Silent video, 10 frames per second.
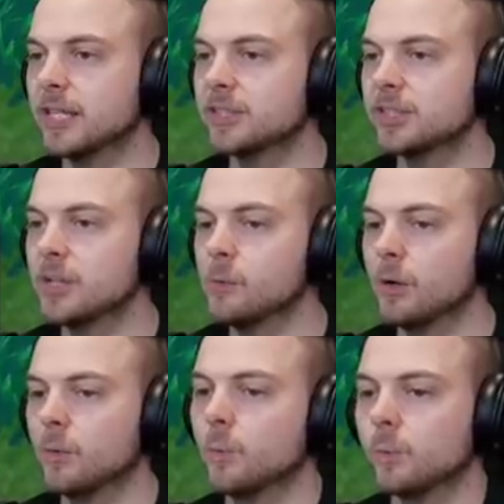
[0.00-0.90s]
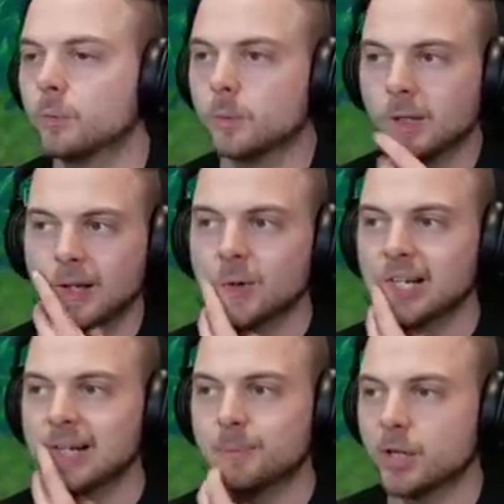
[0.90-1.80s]
Let's see what what
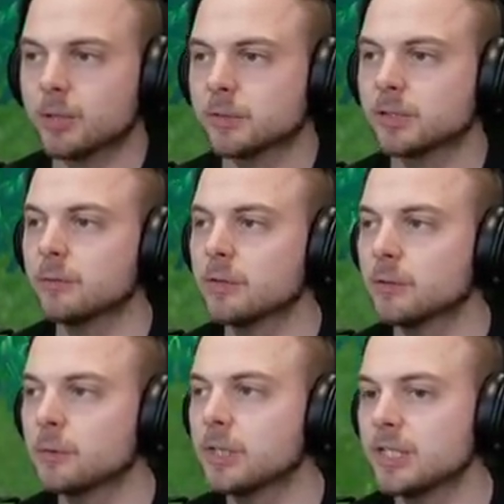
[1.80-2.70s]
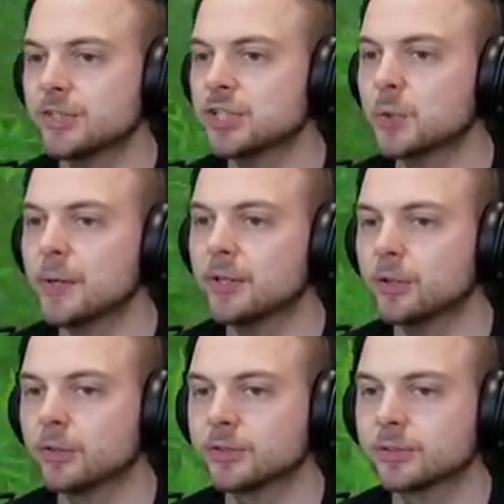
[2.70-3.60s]
kind of Pokemon. So I don't really want one of these
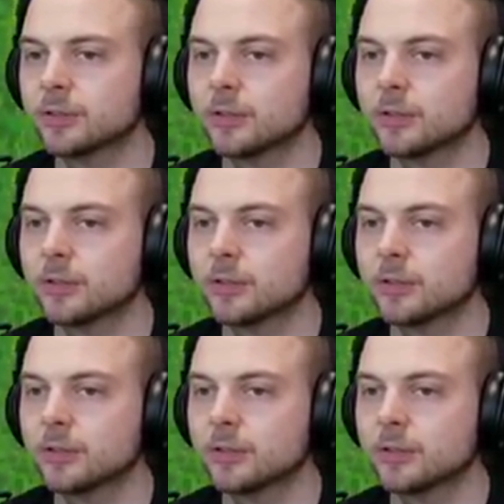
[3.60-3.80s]
squirrels.